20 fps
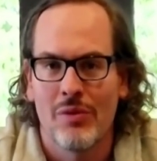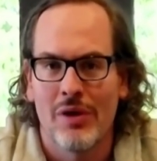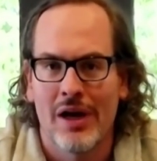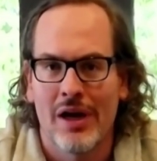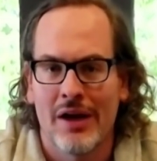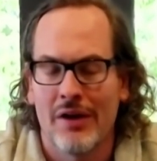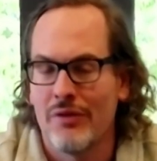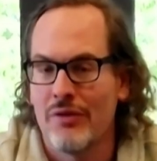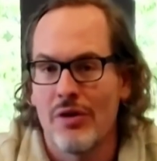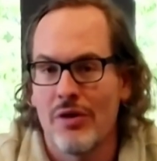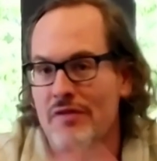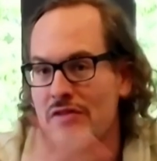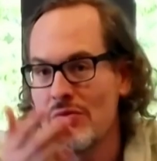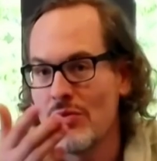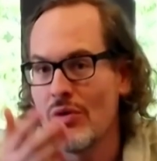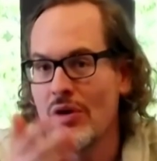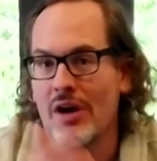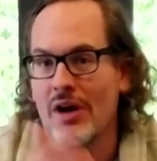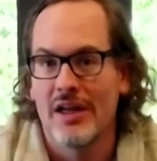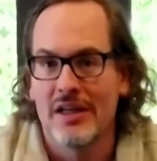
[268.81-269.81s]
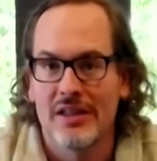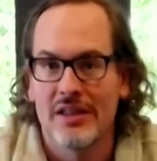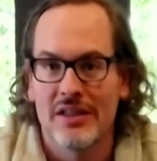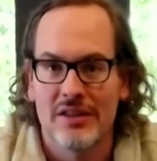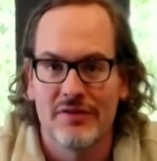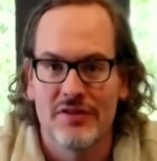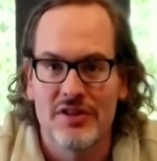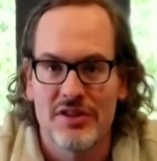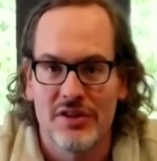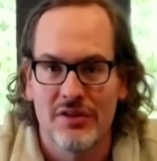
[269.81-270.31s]
walk into the
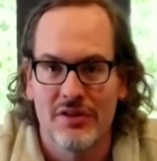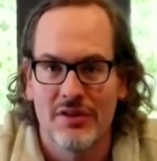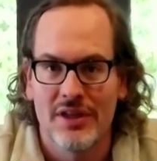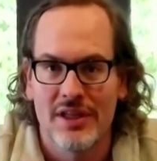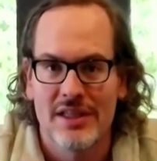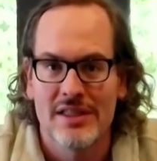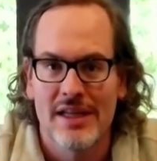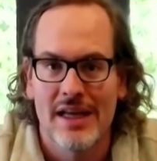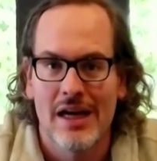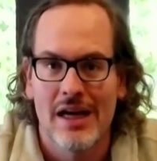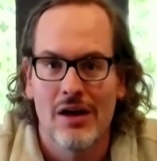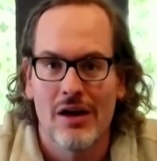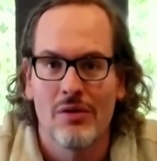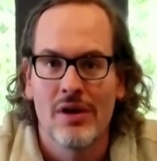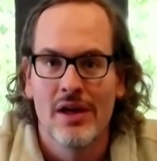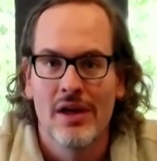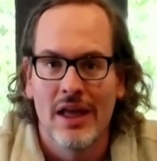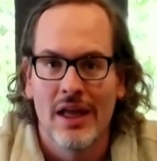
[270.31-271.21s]
facilities now,